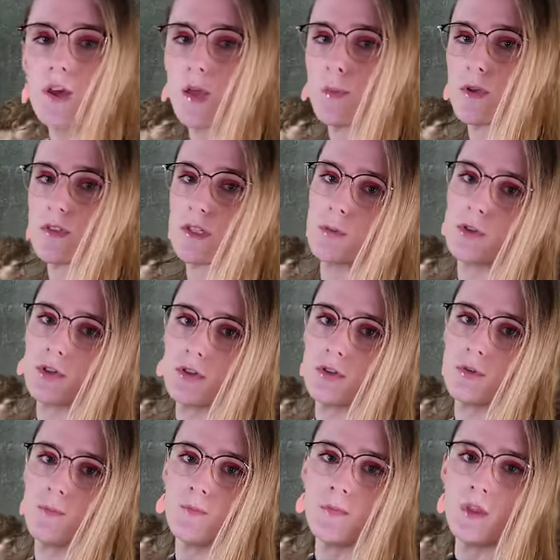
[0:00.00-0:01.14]
famous
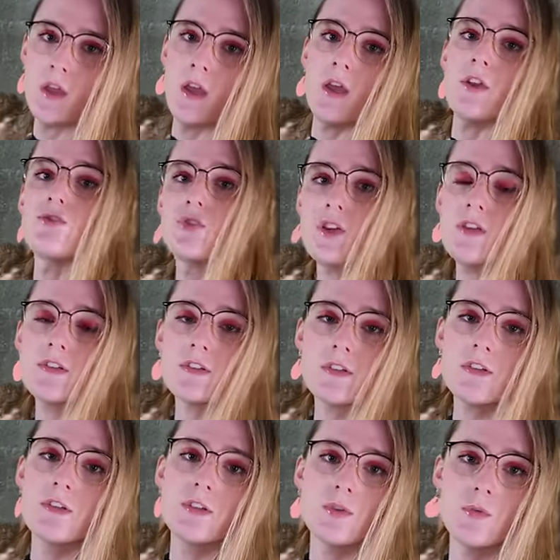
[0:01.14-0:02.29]
image.
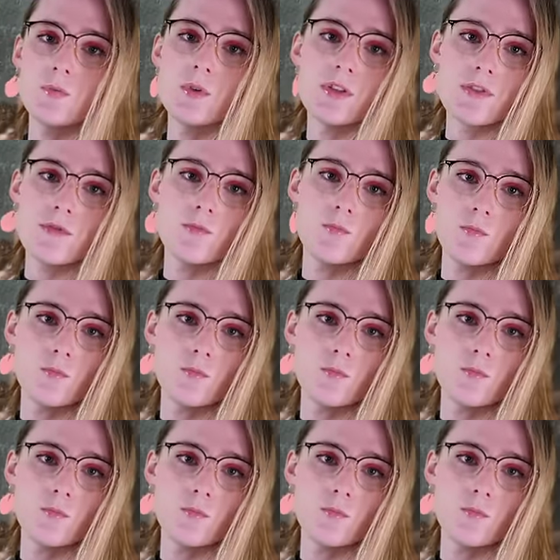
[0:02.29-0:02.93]
Jesus with